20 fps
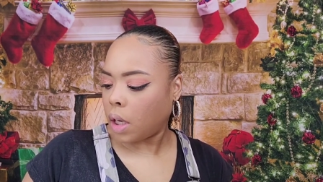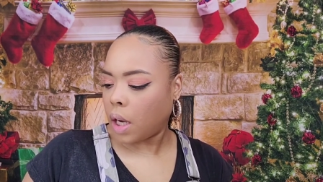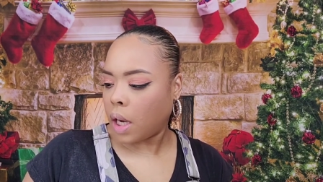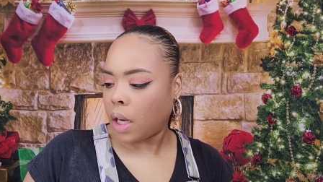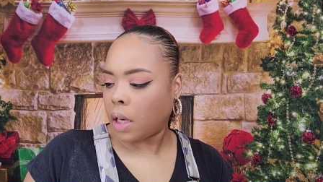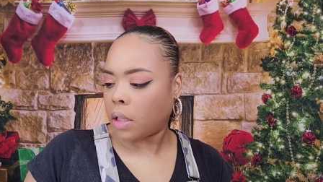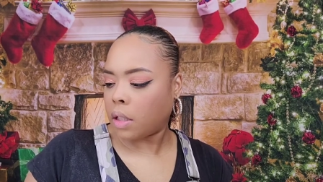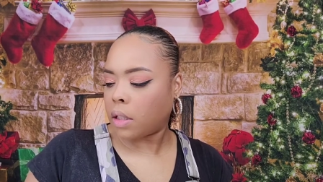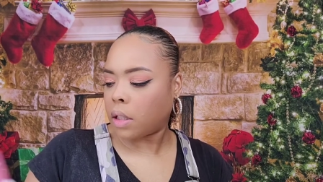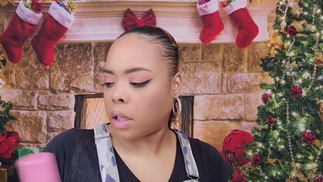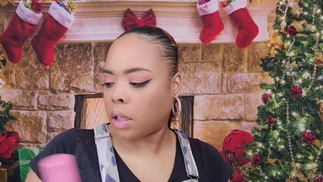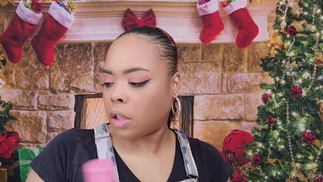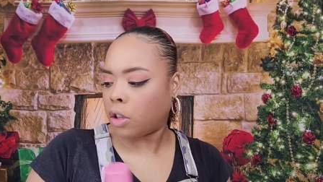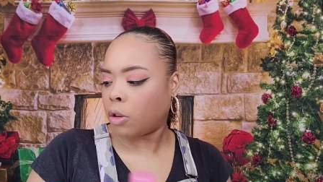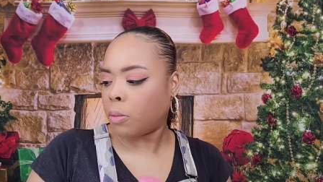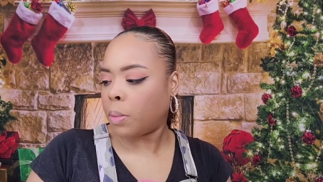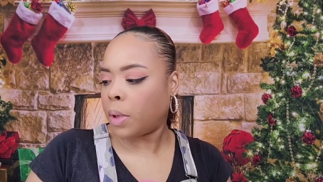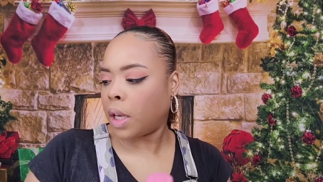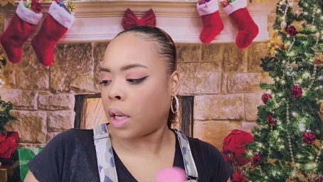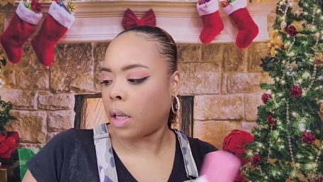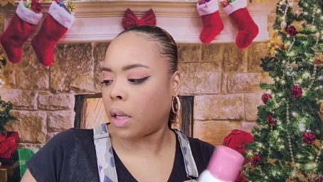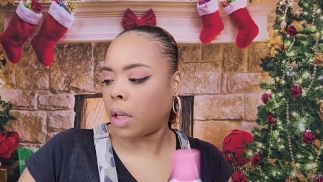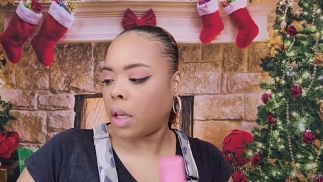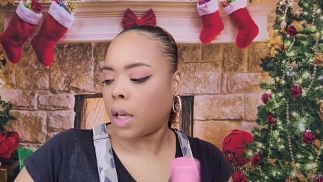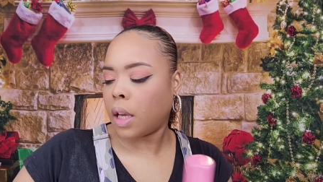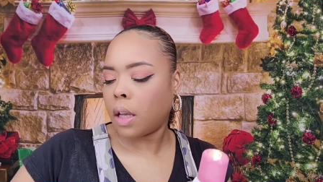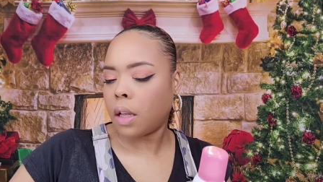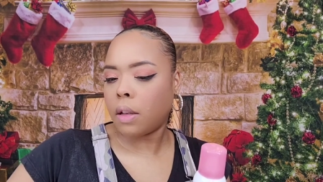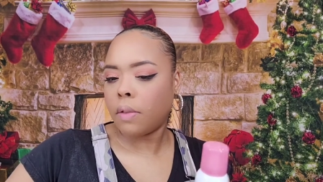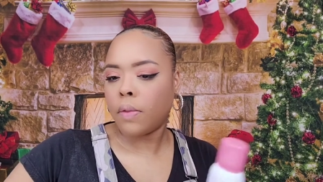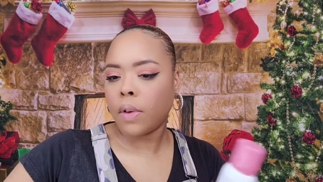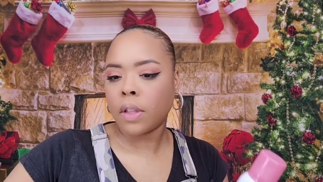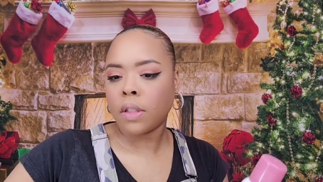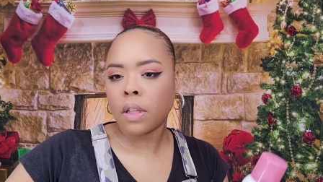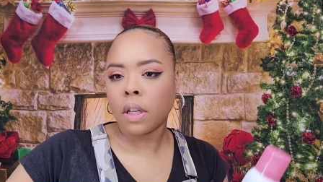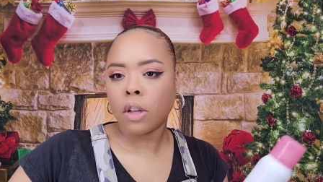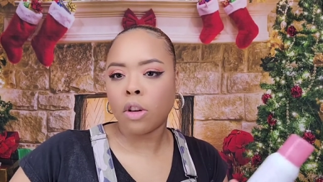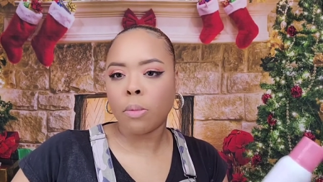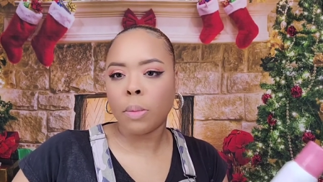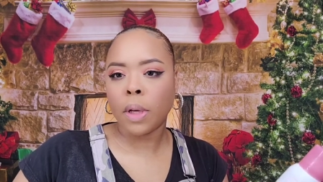And it's a little bit
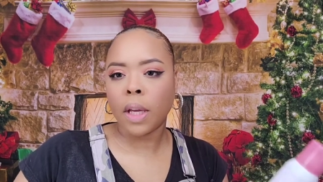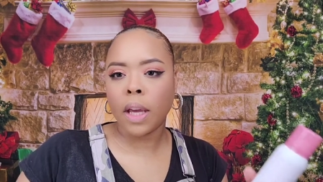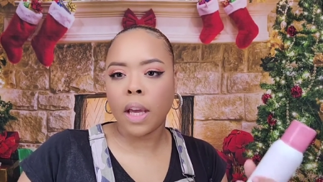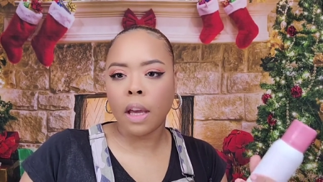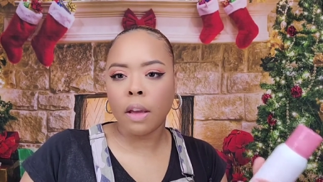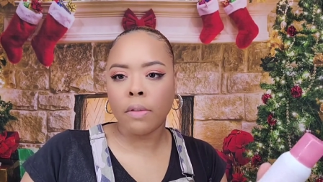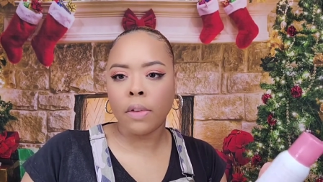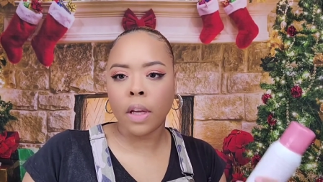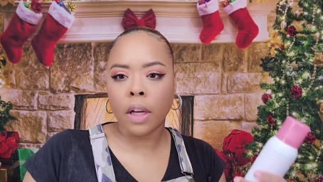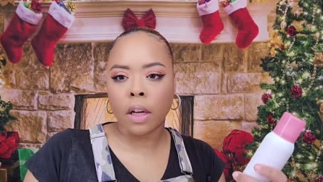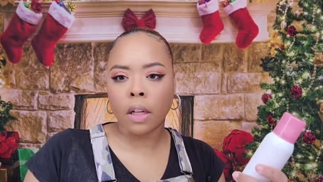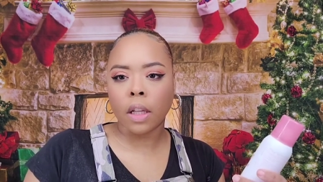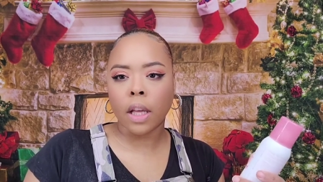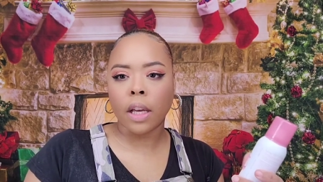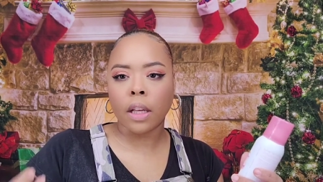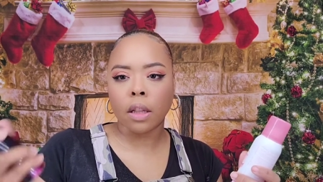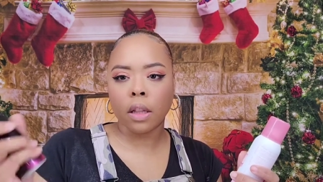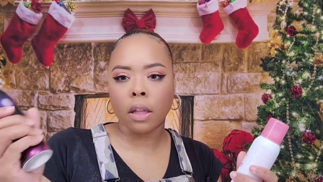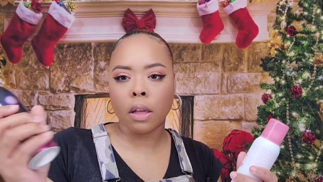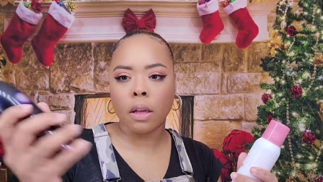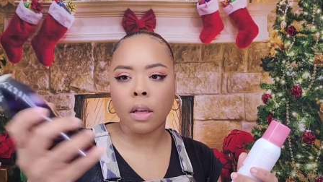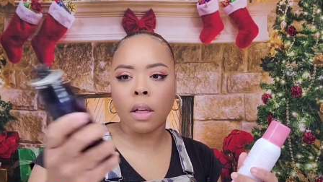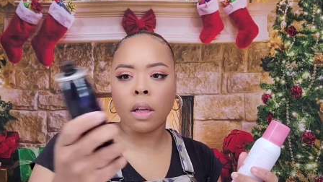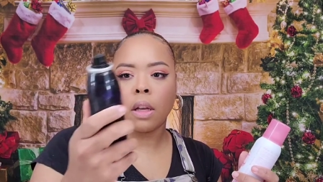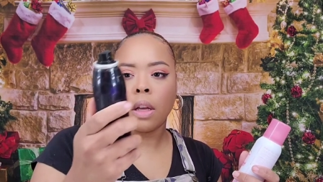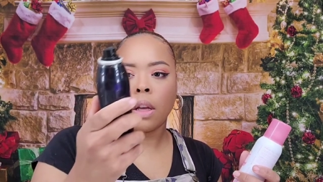feels a little bit heavier. Like the